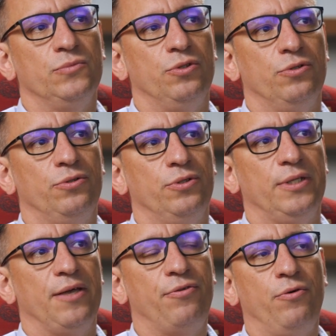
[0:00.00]

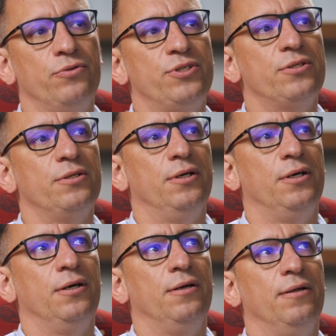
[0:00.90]
their thoughts,
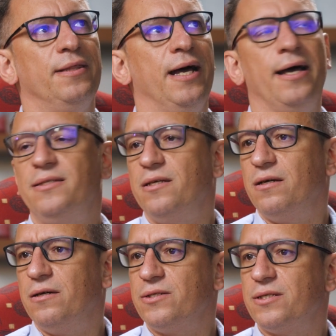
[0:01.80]
their
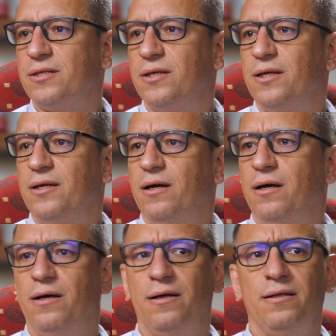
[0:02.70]
ideas,
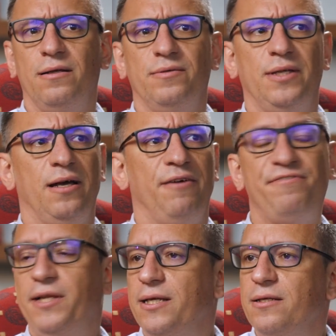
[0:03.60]
their
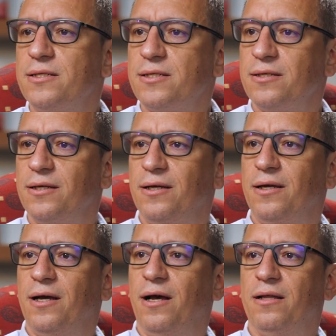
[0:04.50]
feelings,
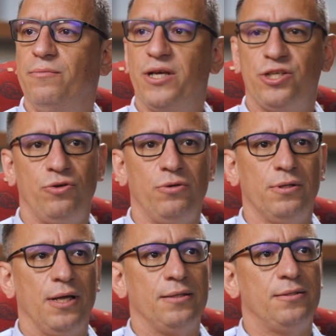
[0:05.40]
and make sure
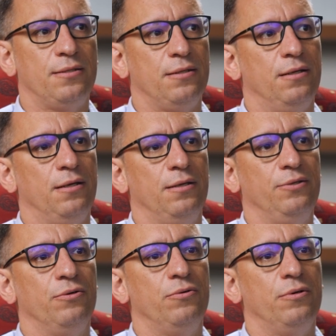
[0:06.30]
that
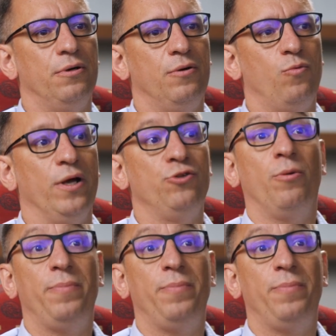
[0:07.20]
when you're